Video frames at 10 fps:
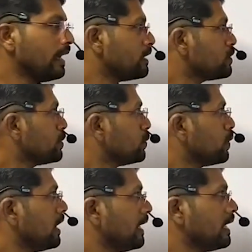and
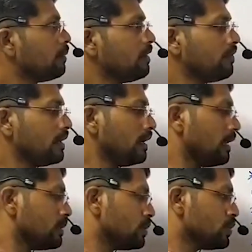so double
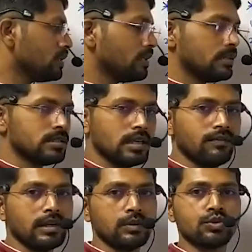fertilization is
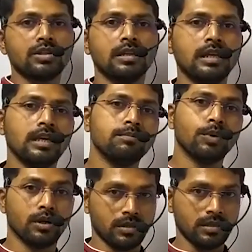evolutionary
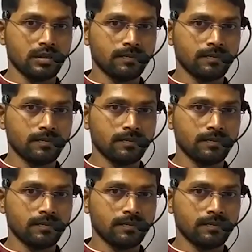important.